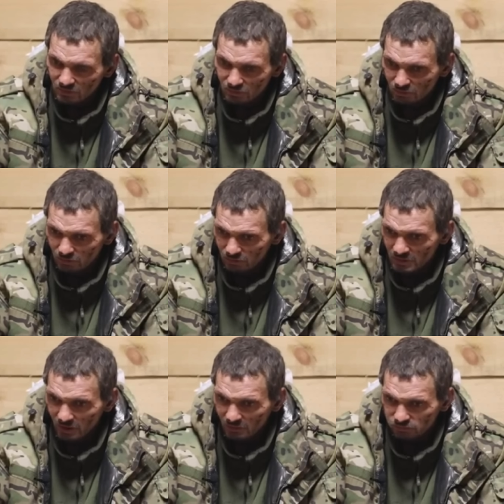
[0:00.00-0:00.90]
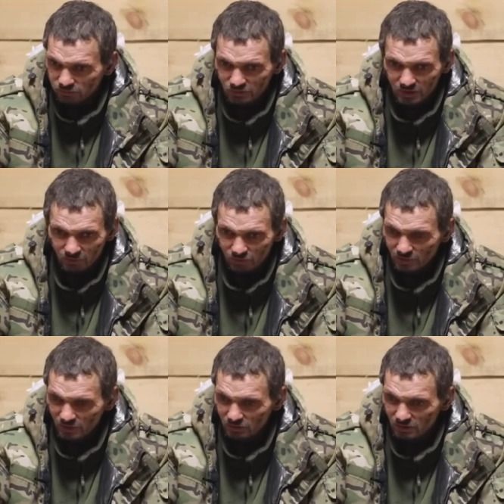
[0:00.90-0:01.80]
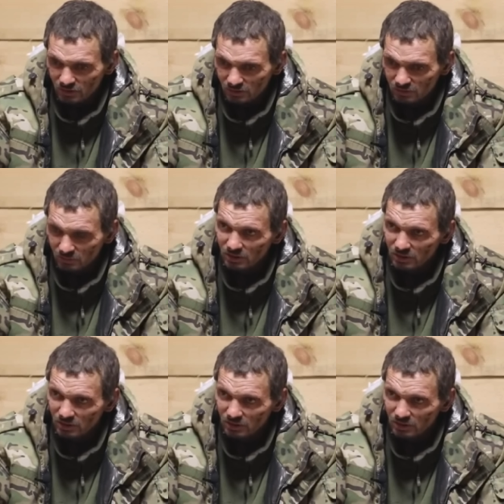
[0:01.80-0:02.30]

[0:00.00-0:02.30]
Well, I only had 7 people.